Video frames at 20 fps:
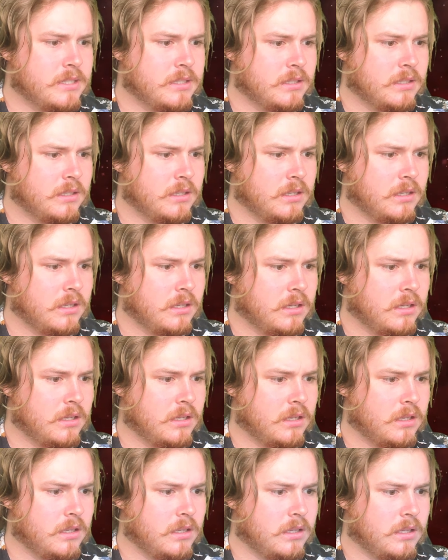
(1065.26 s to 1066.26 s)

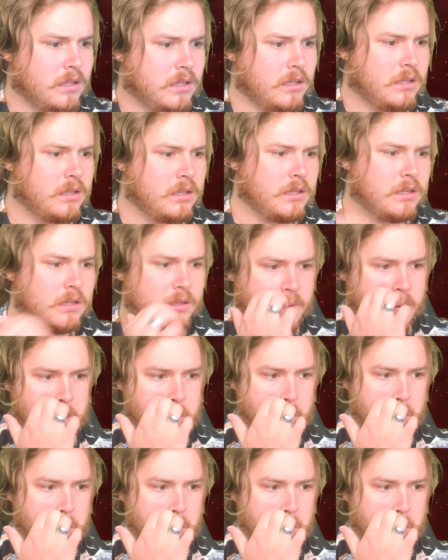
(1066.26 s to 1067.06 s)
No one is speaking in this clip.